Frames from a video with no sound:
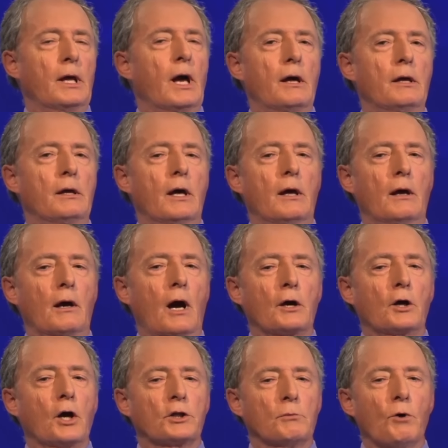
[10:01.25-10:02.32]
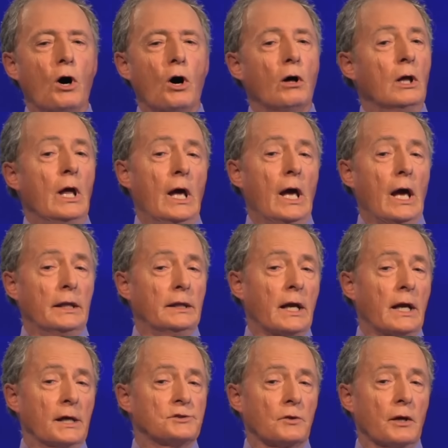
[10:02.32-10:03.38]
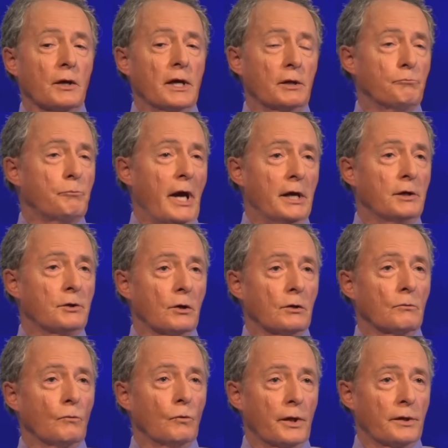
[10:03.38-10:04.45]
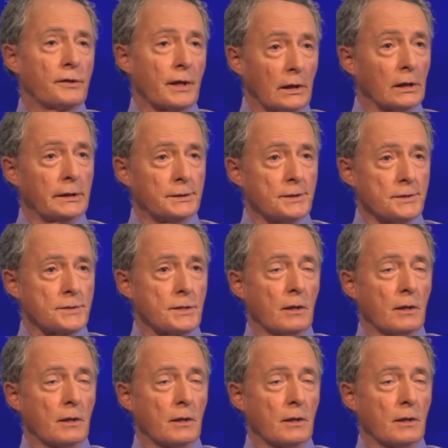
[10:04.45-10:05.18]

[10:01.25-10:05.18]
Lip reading: I got them all. And then I sort of hit pay dirt with the Clintons.